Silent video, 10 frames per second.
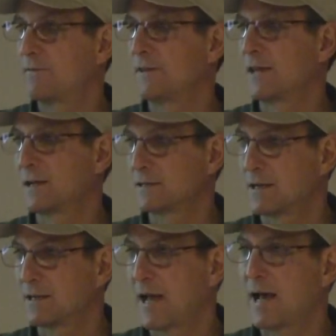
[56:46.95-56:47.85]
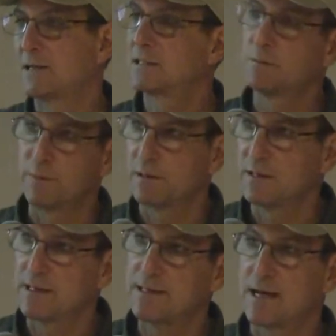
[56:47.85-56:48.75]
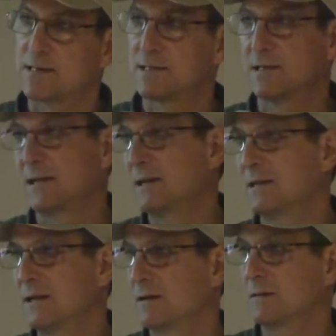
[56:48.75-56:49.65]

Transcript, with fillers: and things like that and stability tests and, and uh, you